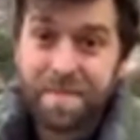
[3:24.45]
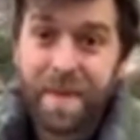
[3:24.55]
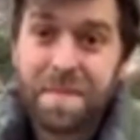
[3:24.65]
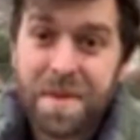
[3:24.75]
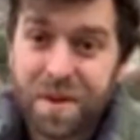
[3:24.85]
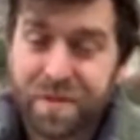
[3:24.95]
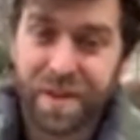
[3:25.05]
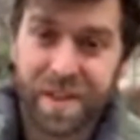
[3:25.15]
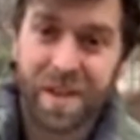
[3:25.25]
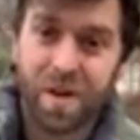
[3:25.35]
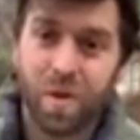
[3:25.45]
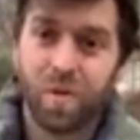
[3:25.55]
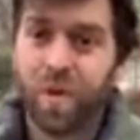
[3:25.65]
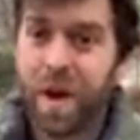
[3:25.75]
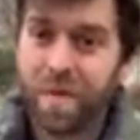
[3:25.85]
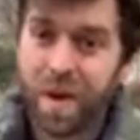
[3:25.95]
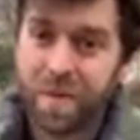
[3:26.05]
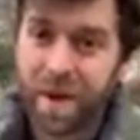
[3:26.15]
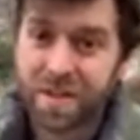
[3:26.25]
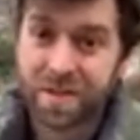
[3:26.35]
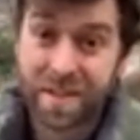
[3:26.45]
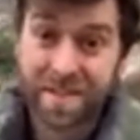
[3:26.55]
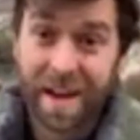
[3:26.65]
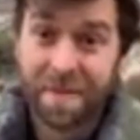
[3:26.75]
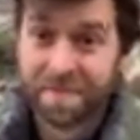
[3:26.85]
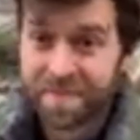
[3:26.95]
Maybe you're feeling way, way, way stressed out.